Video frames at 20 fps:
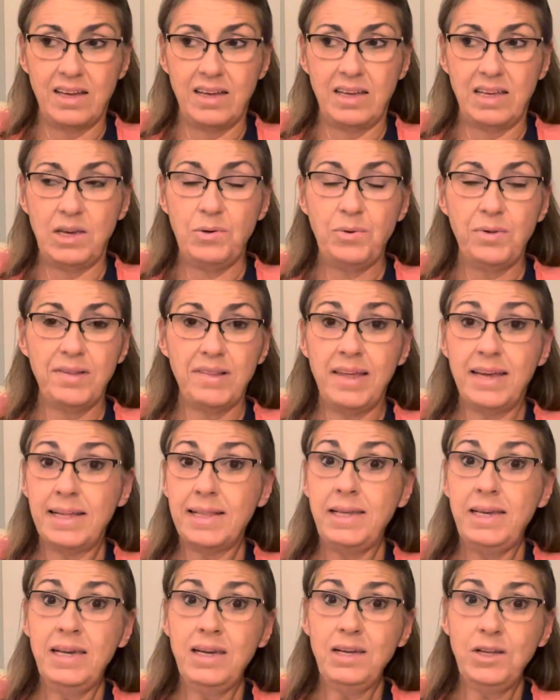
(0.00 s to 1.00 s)
he was
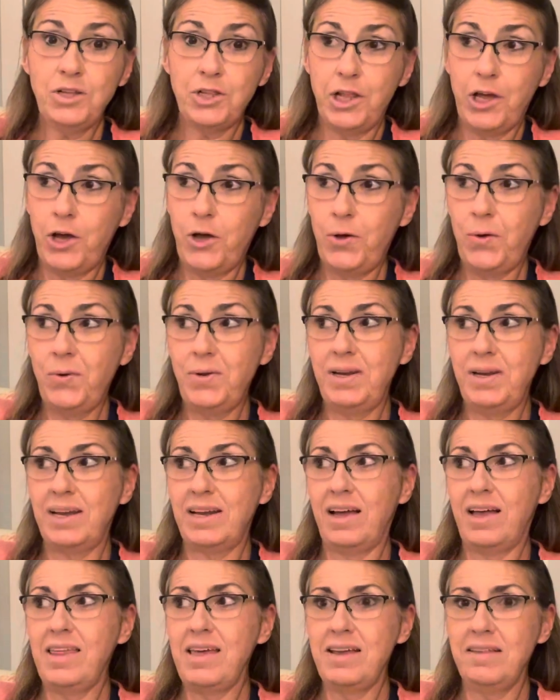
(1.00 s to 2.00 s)
likely a clone and
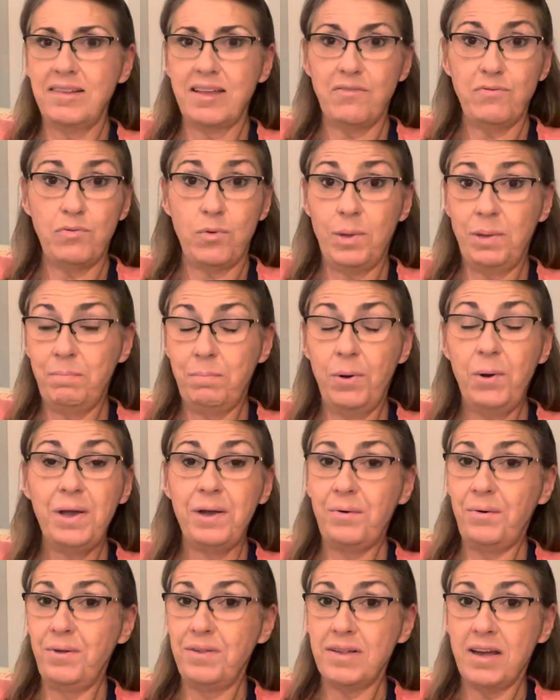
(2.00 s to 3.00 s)
all that stuff. Well, boy,
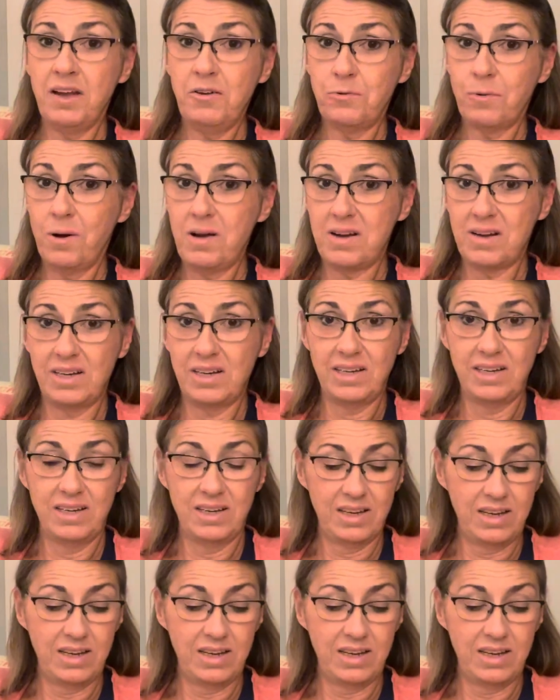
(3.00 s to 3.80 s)
was I wrong.